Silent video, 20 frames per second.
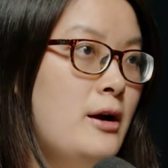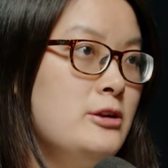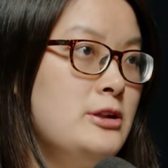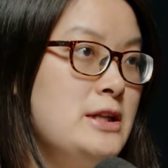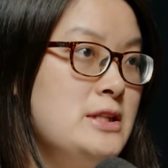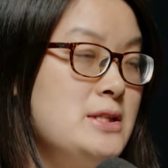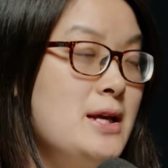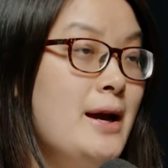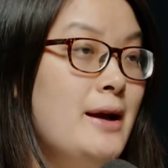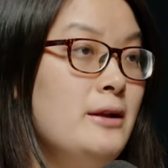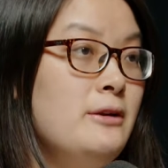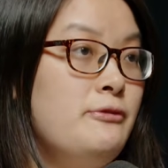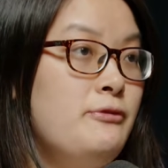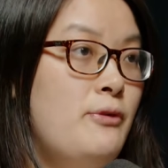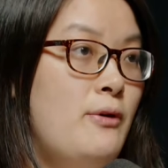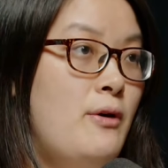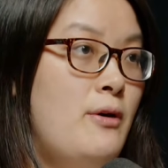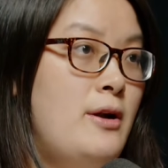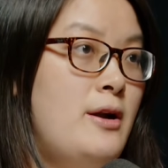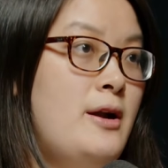designed
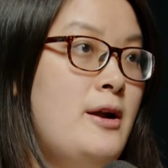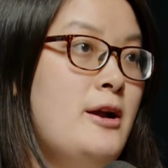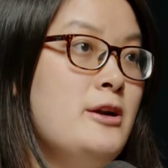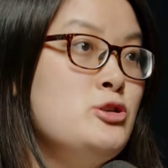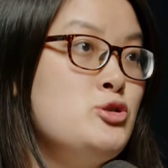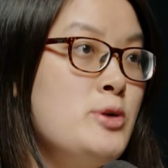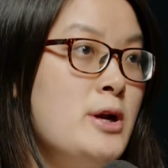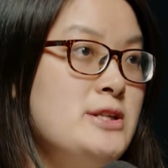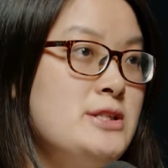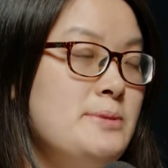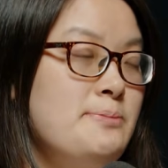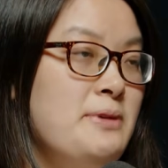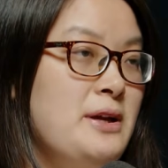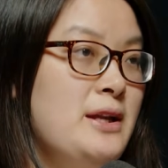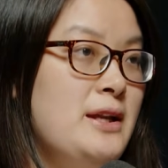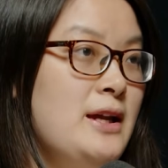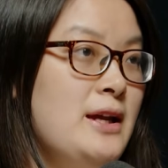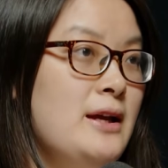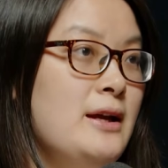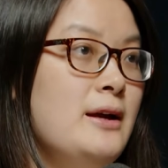for
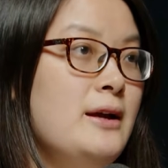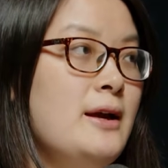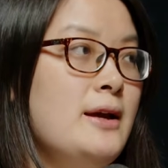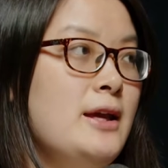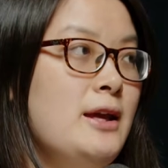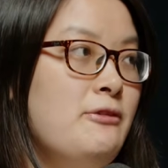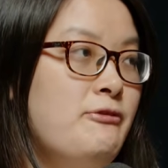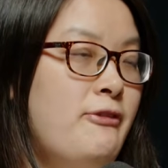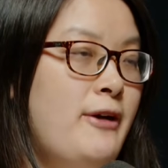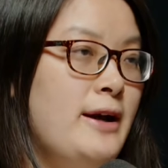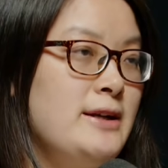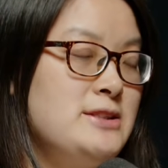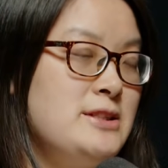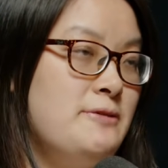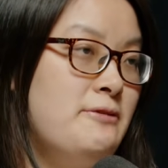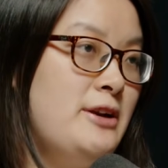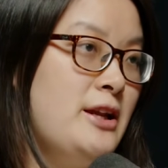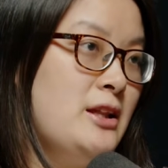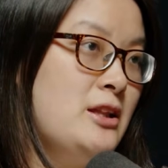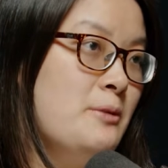transmitting
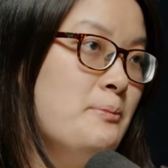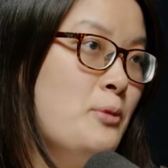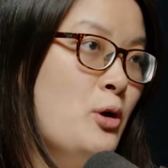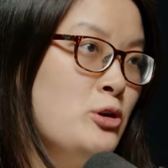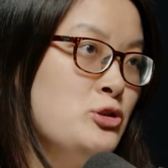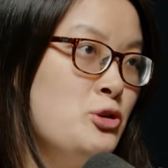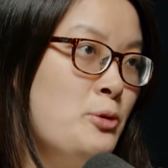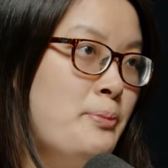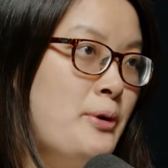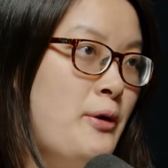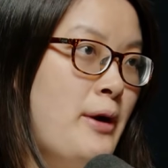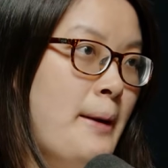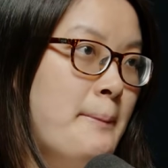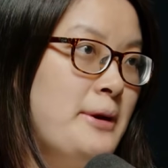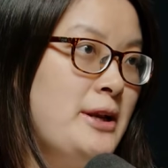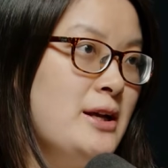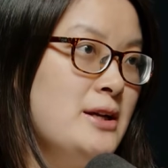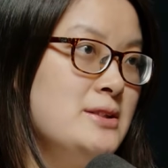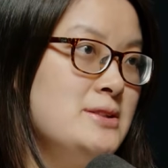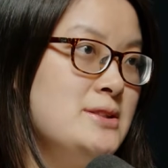effectively the model
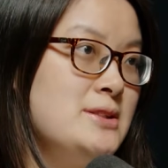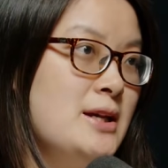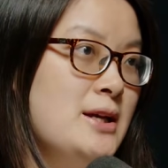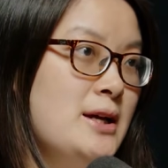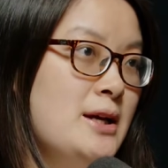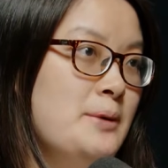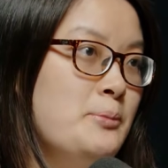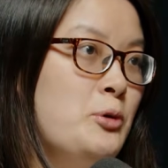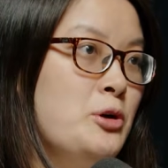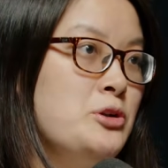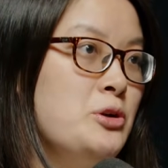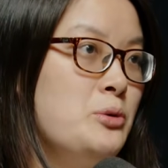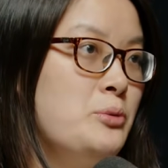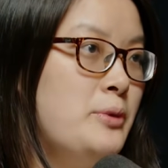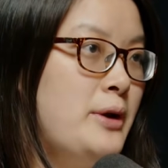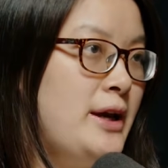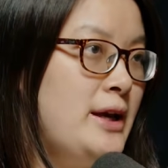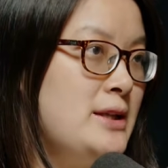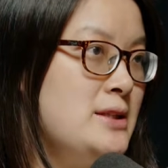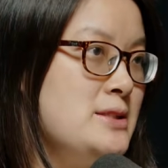parameters, model
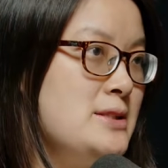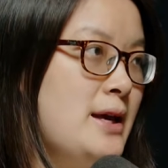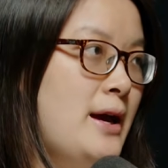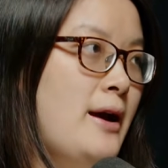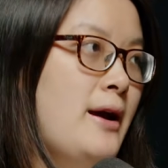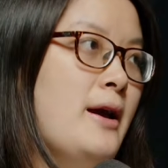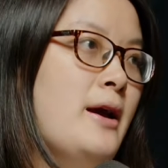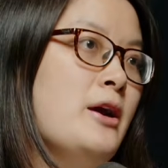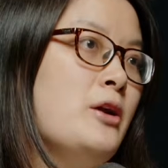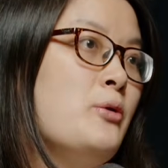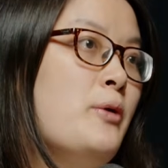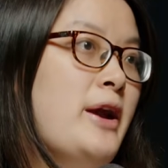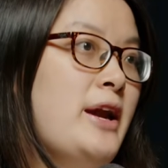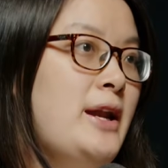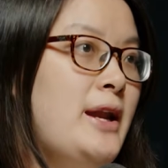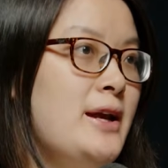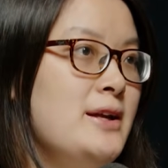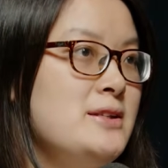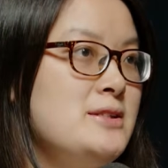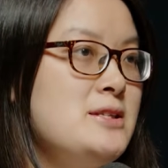weights,
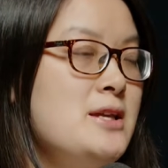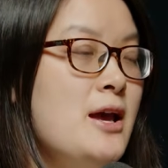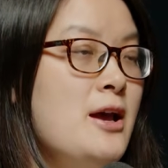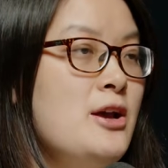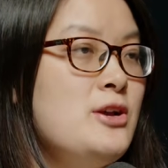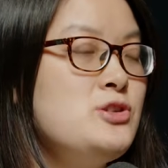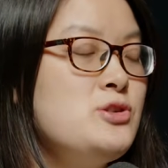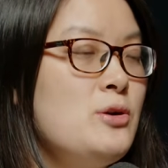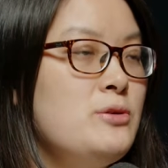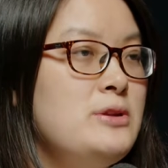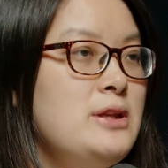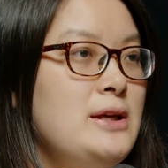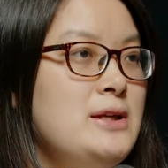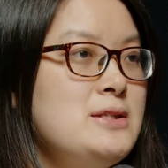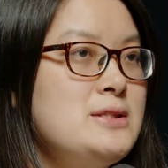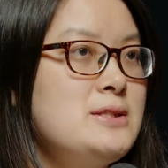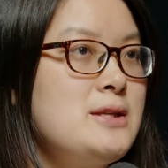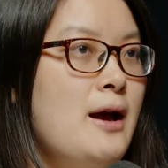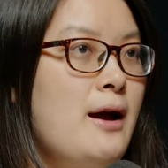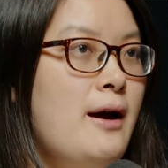gradients. So this